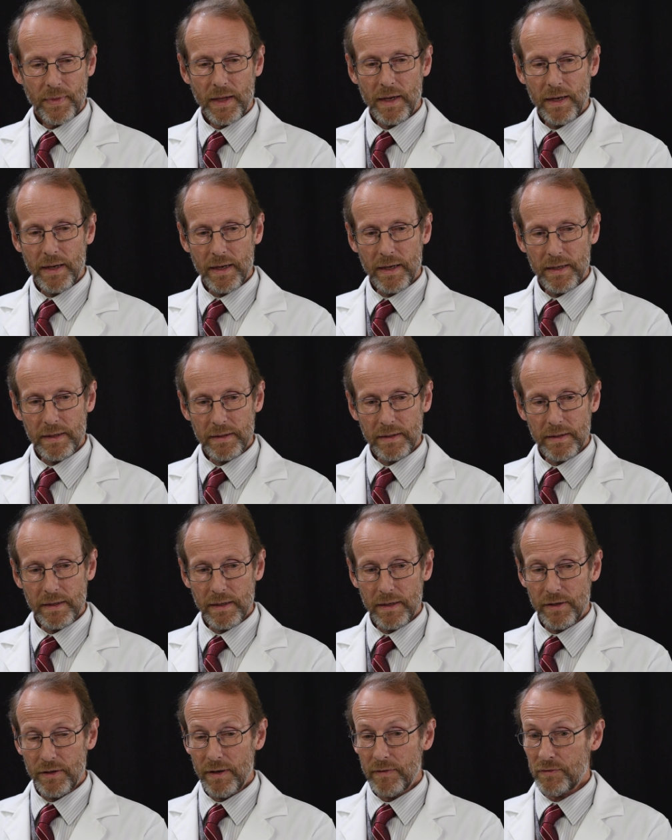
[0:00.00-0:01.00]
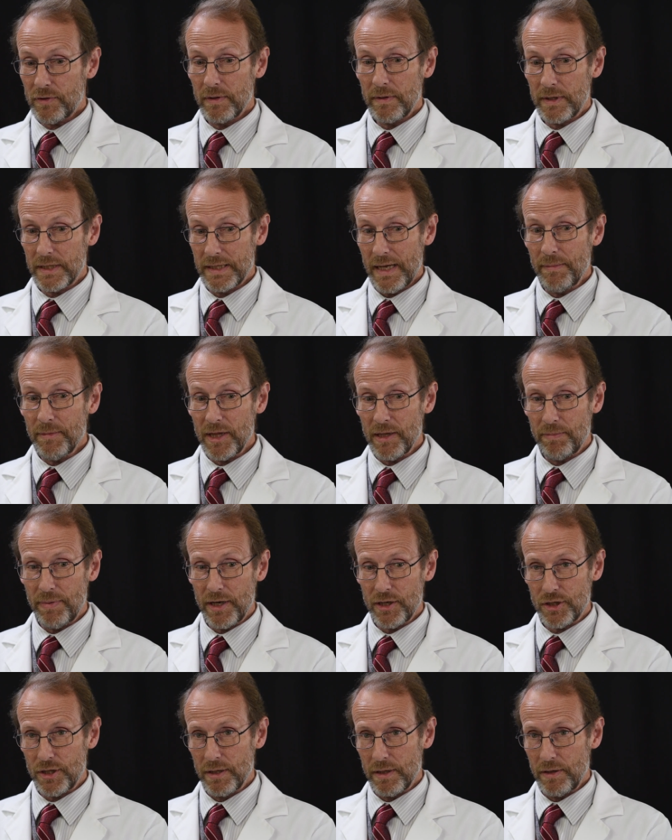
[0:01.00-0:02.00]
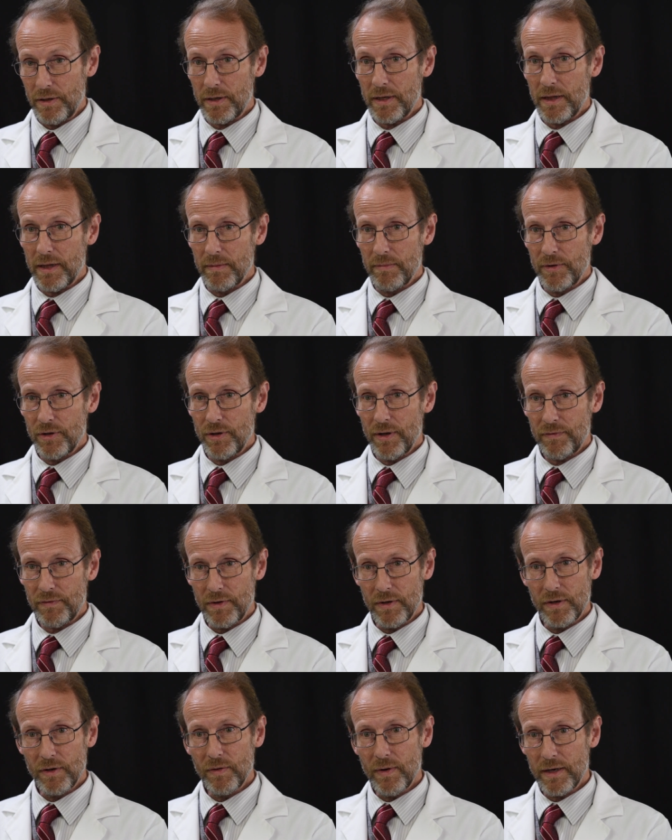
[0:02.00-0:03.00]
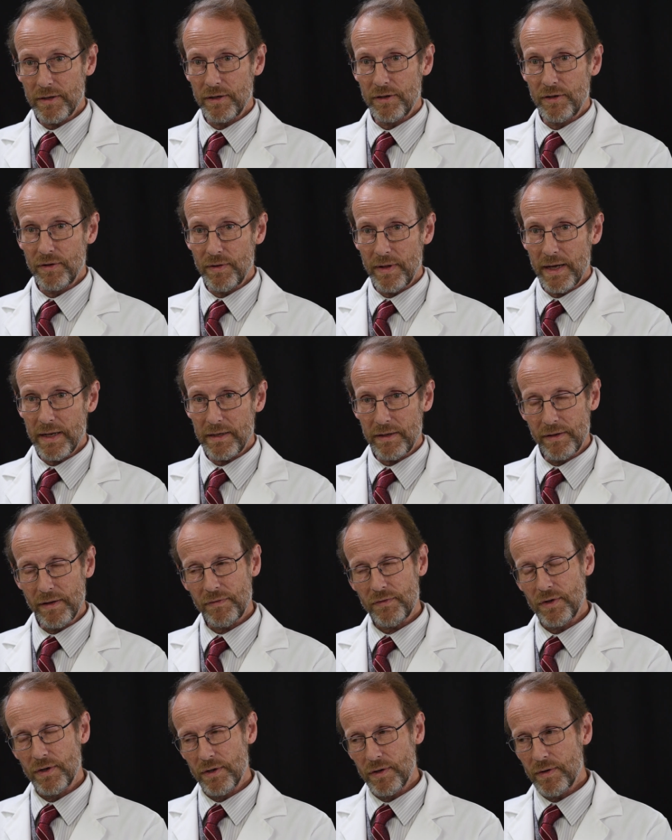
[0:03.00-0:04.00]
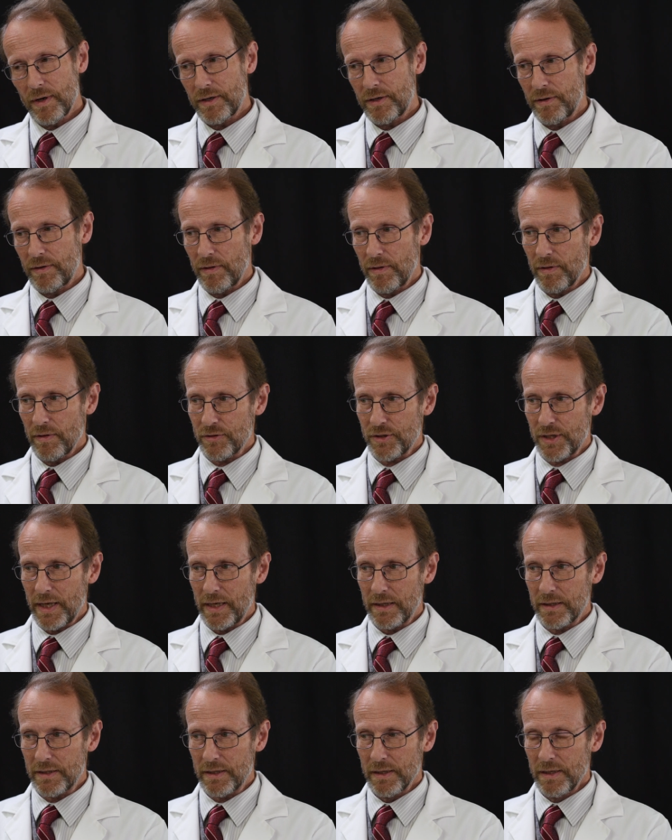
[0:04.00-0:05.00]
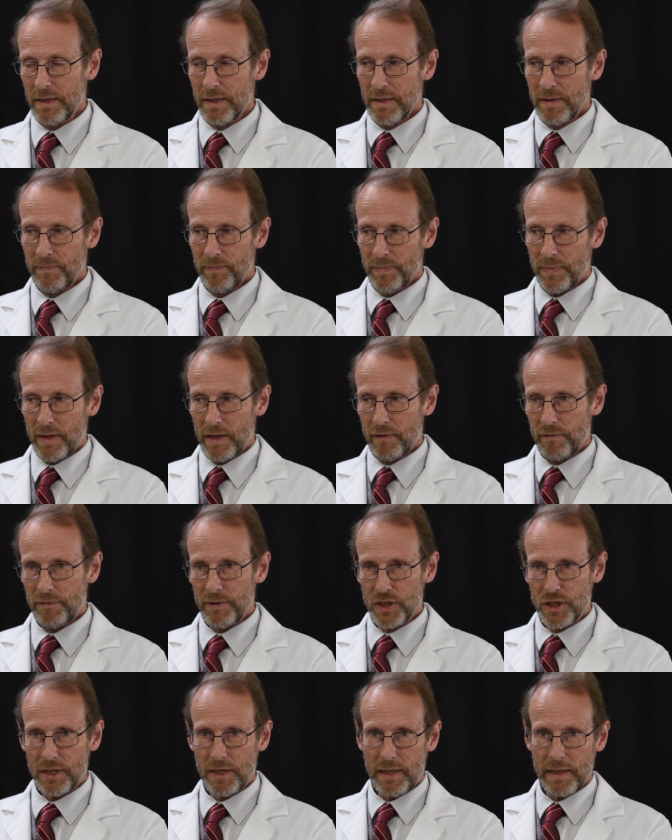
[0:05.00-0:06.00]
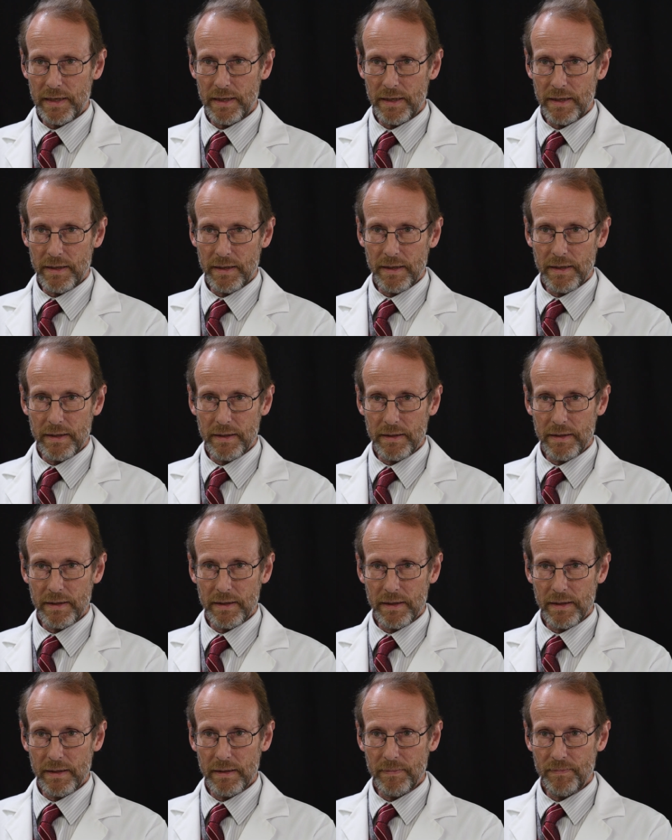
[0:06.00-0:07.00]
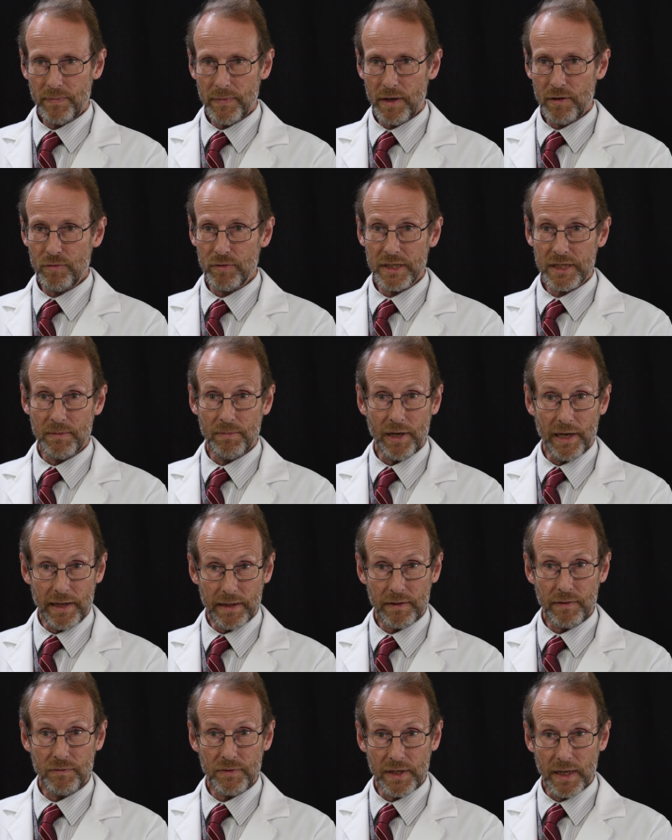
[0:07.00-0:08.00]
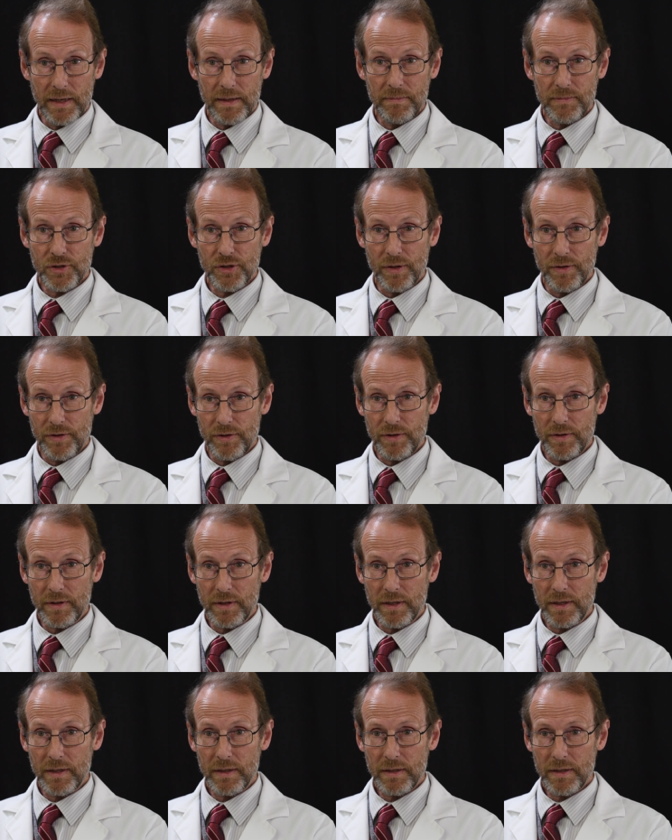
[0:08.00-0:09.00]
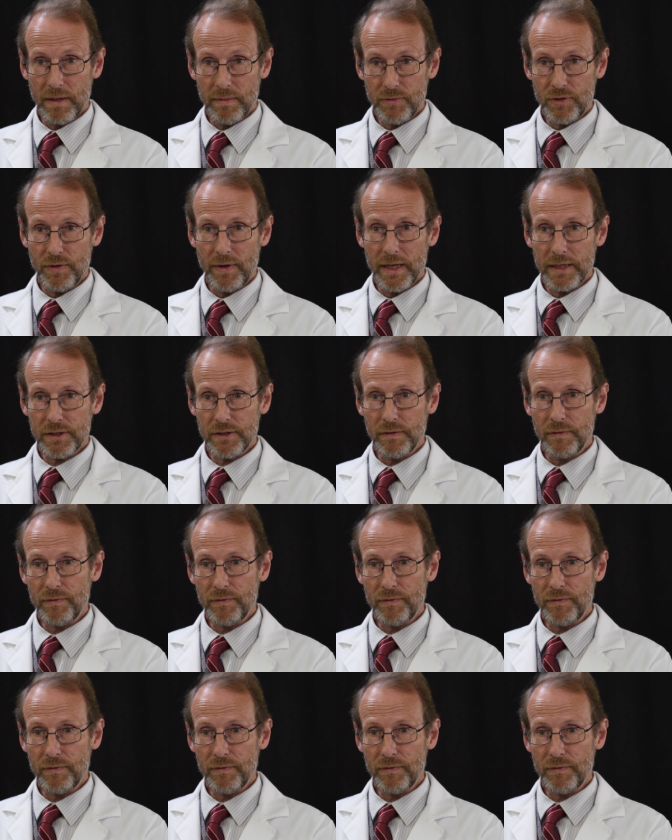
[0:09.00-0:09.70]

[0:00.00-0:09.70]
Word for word: And uh, you have to examine the patient, look at them, and you have to know how to do that, and you have to know how to do those things efficiently in uh, a reasonable length of time so that you can come to answer